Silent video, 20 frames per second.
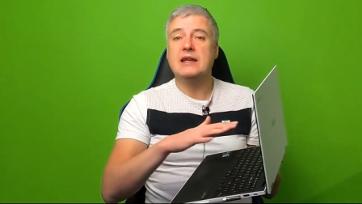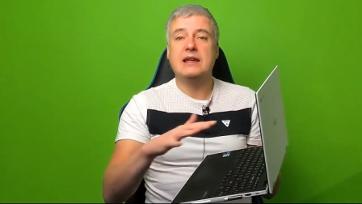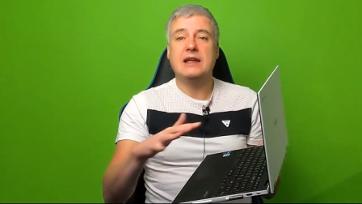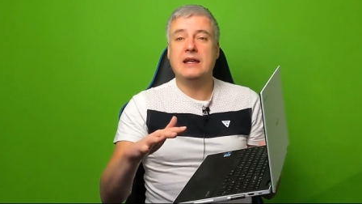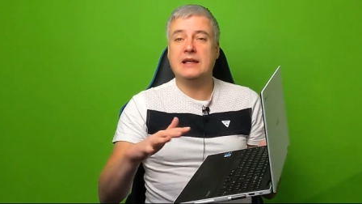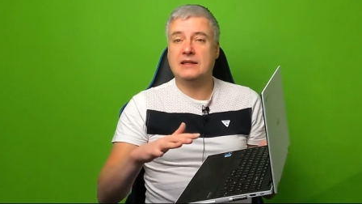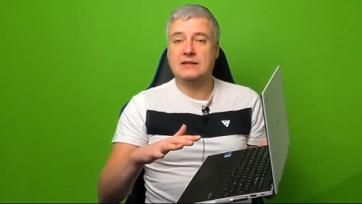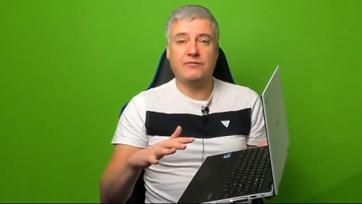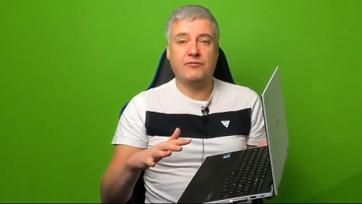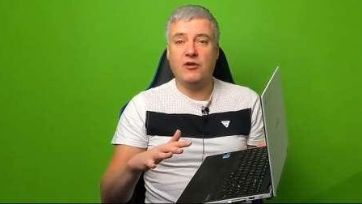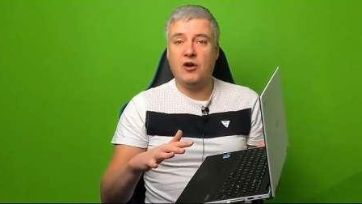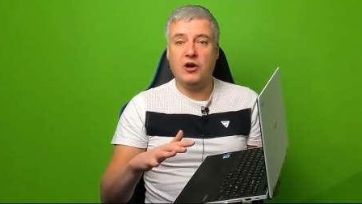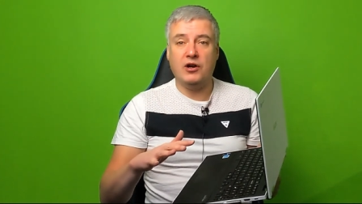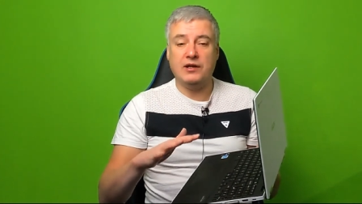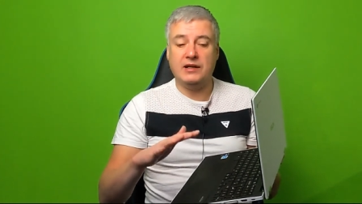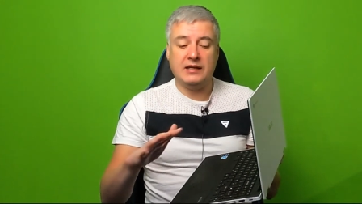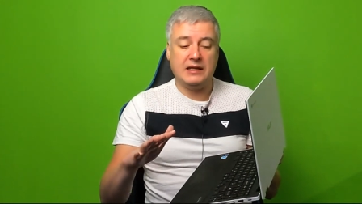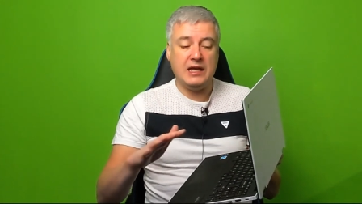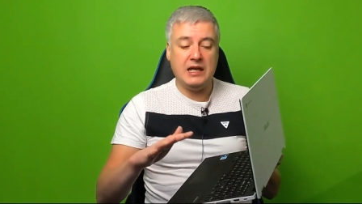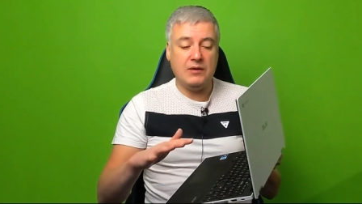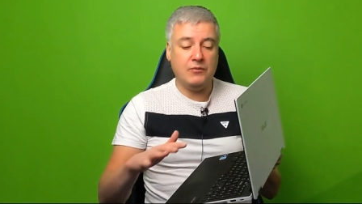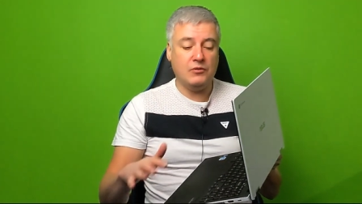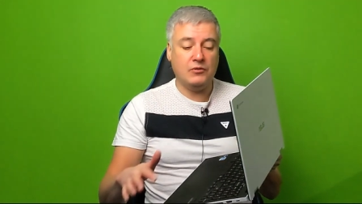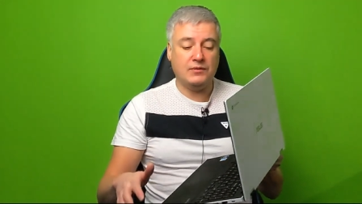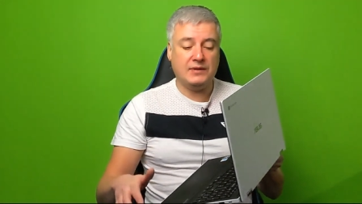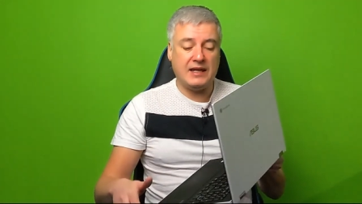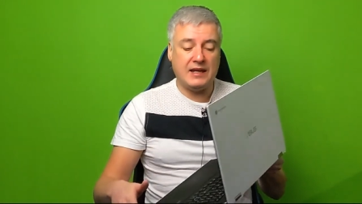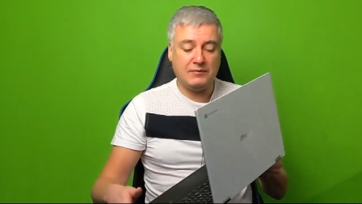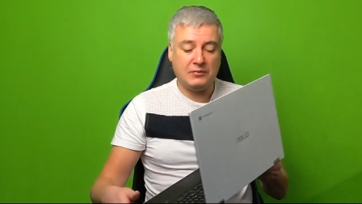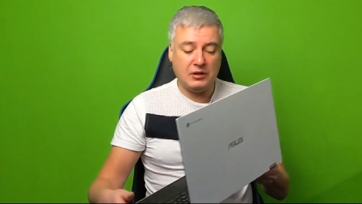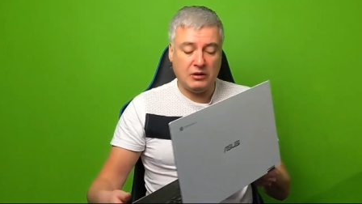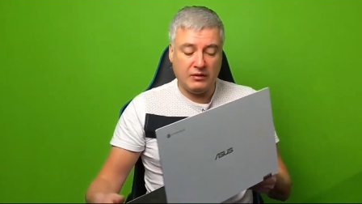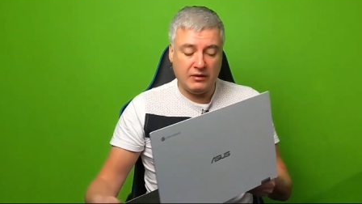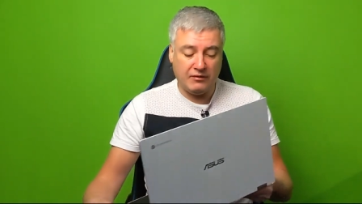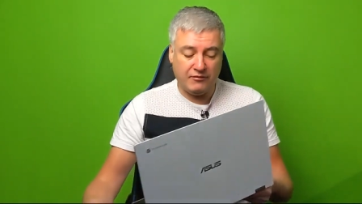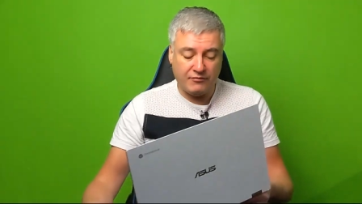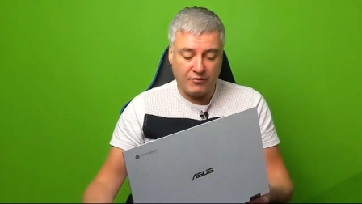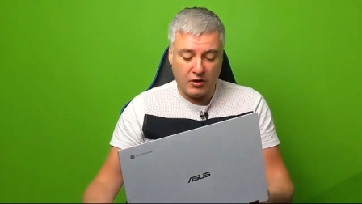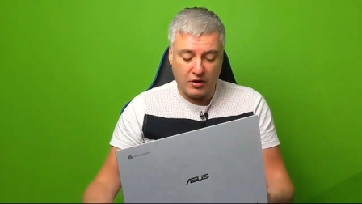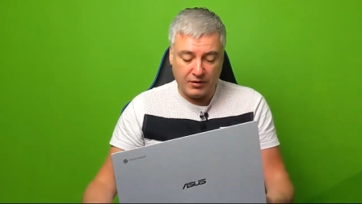It's fine, the keyboard's
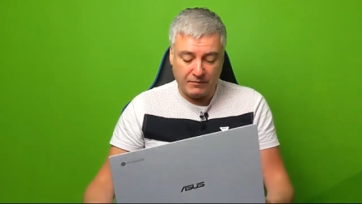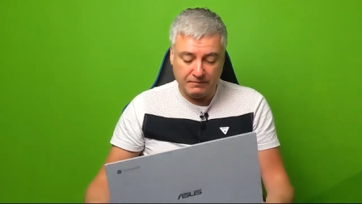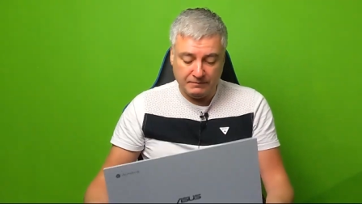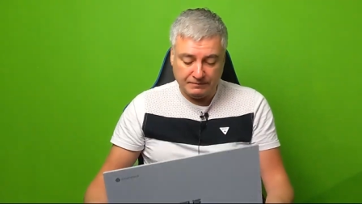absolutely fine.